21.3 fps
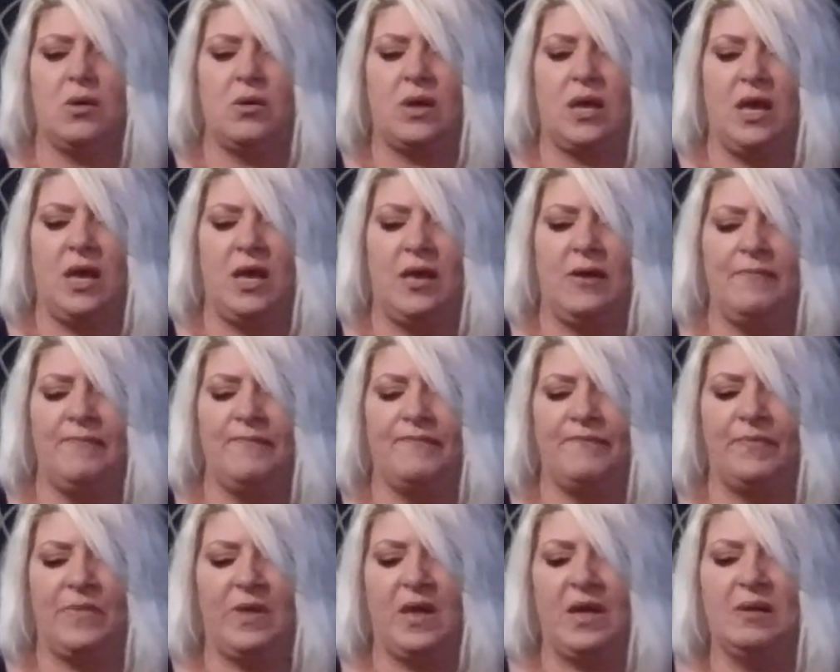Okay.
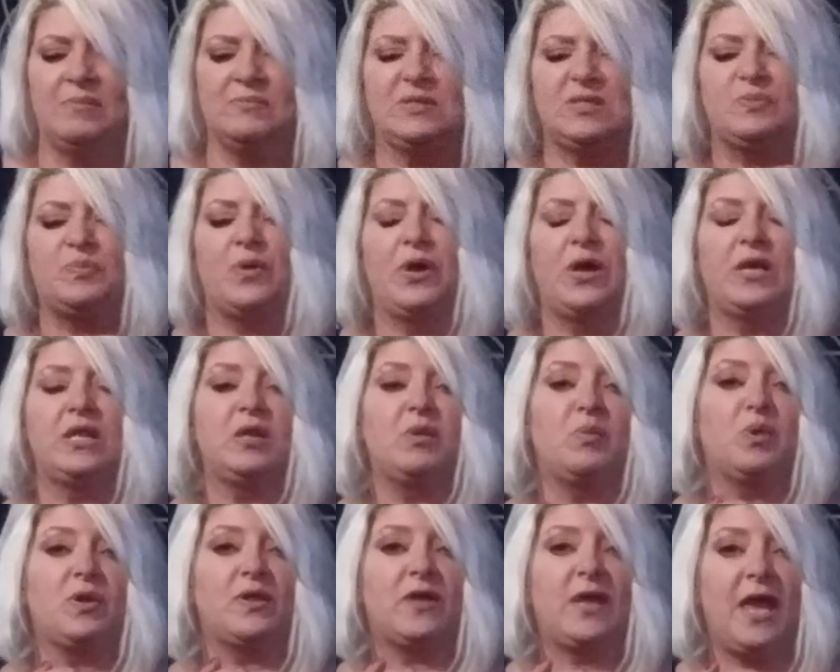I'm spraying them
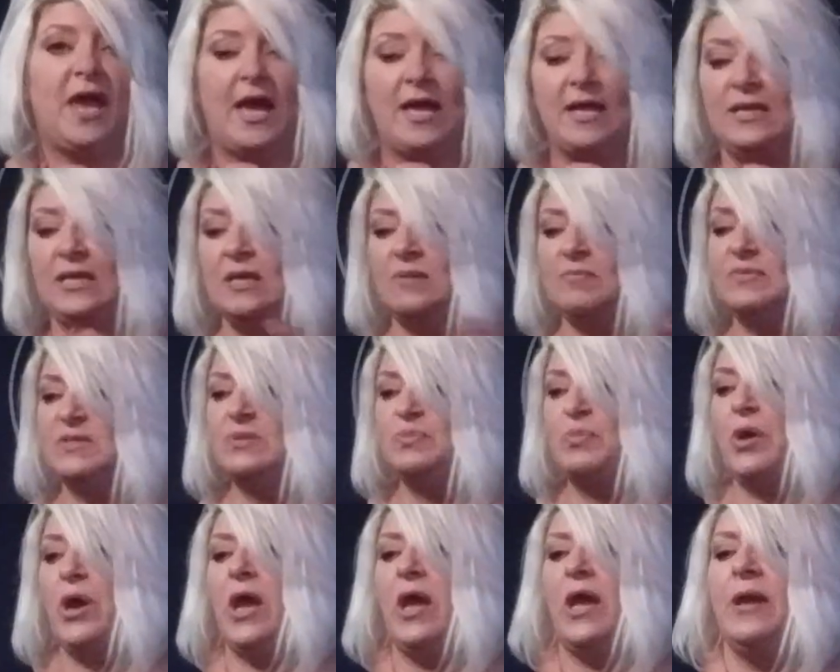with catnip
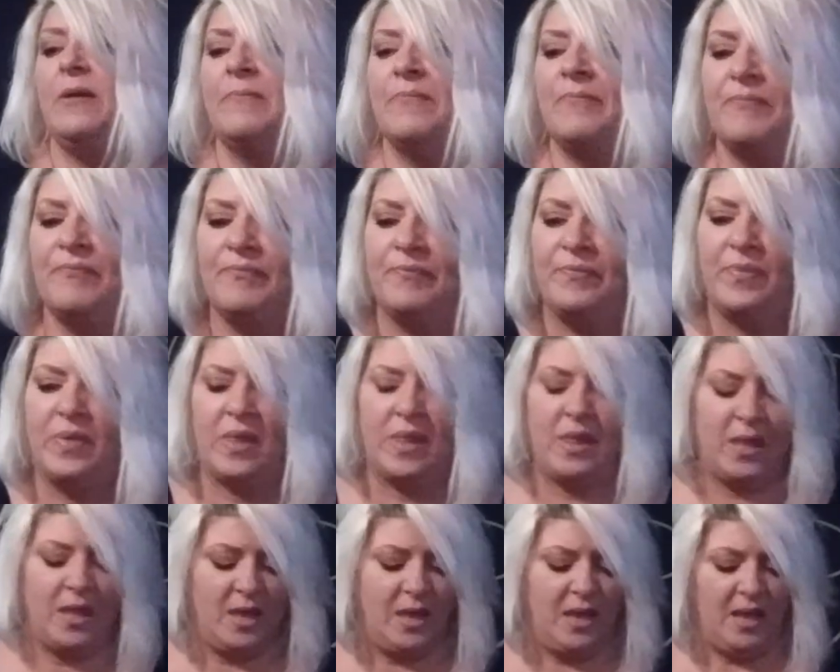spray.
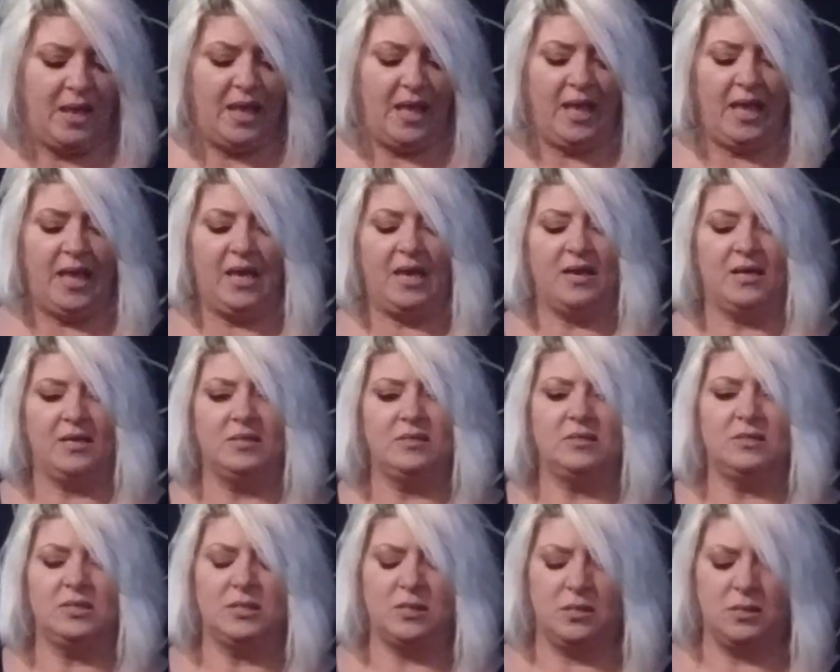
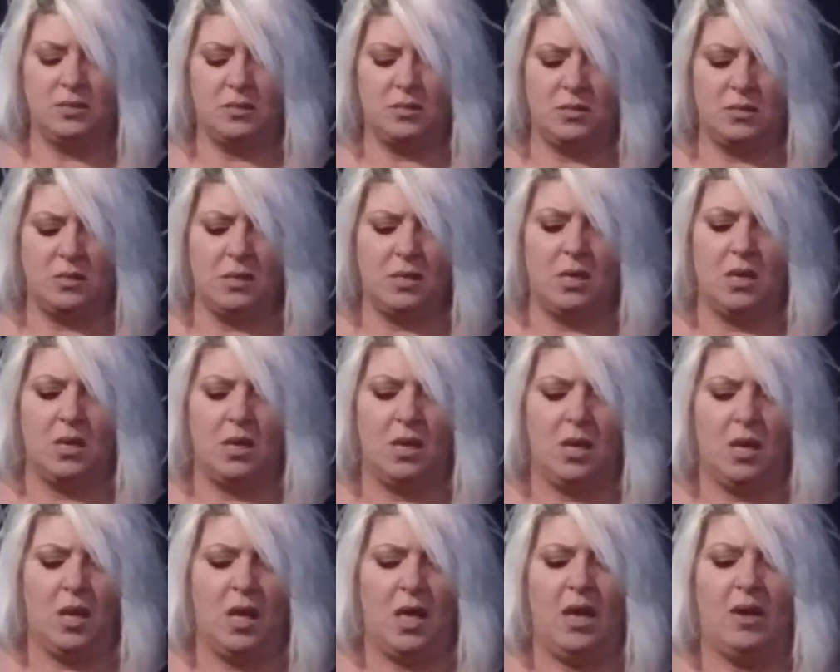And
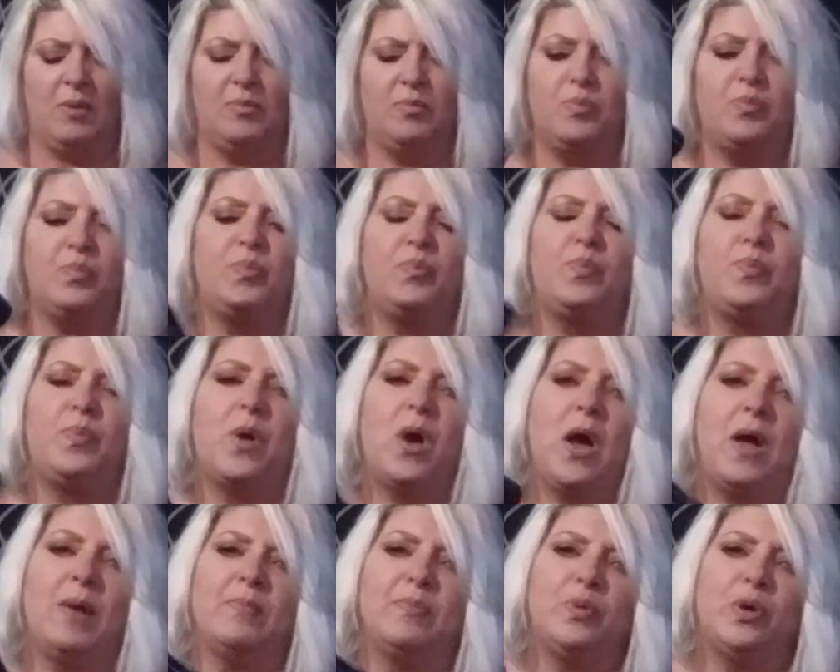
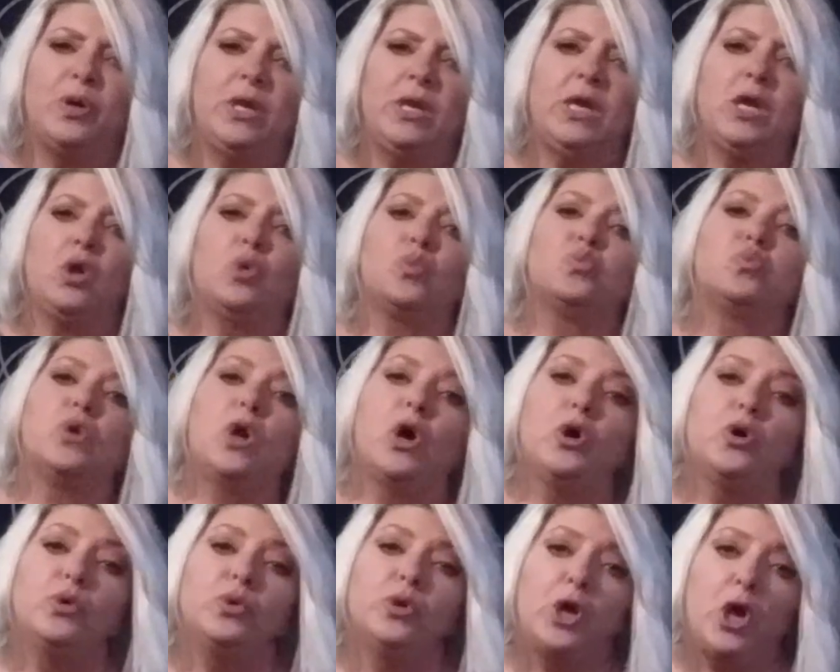I'm putting a
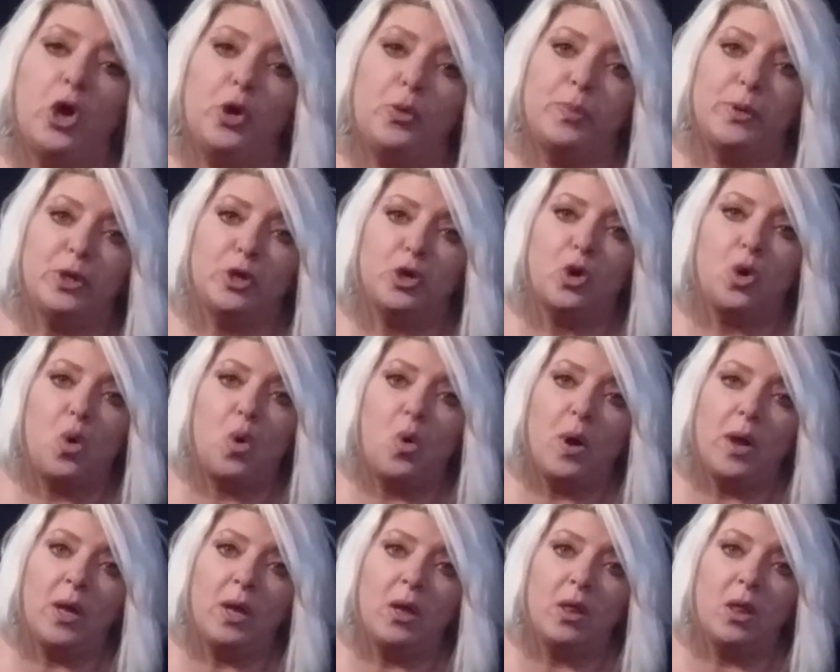road opener
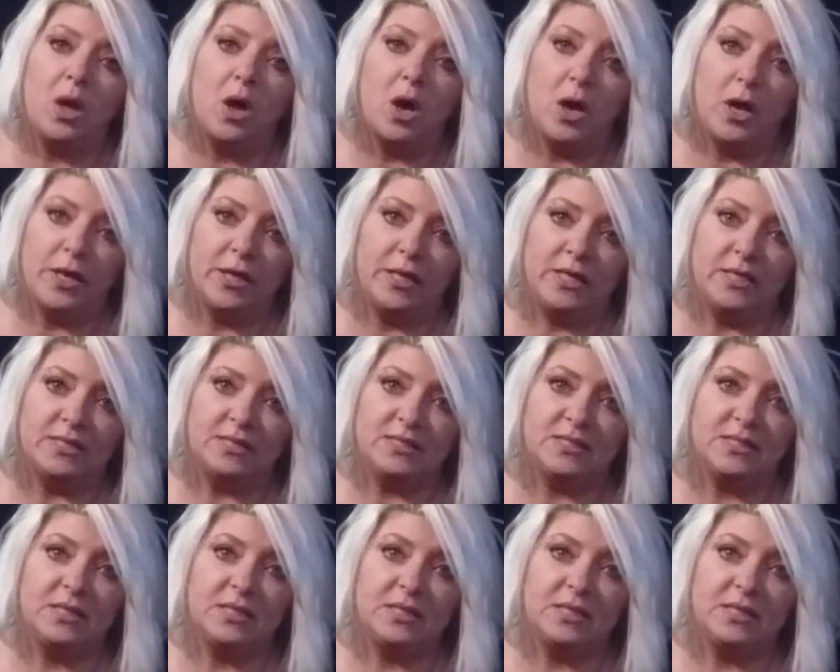oil on it.